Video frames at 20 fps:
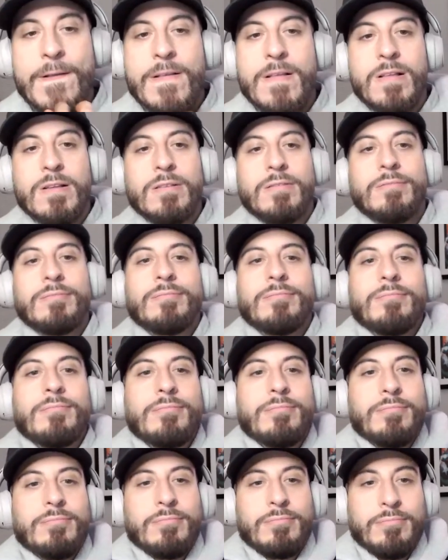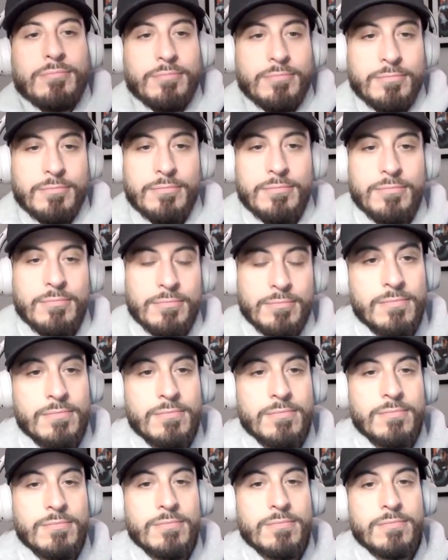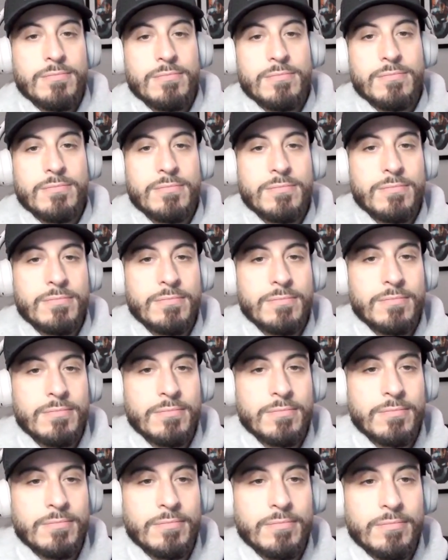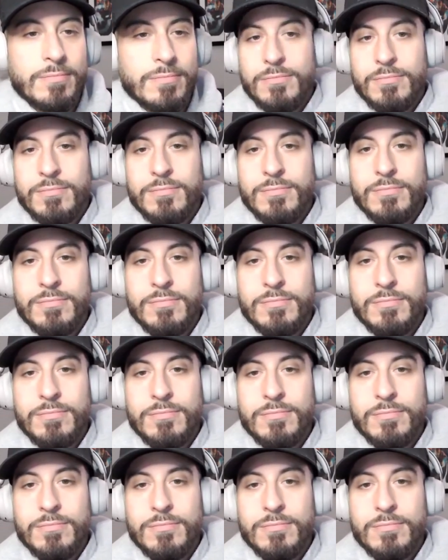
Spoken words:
(not speaking)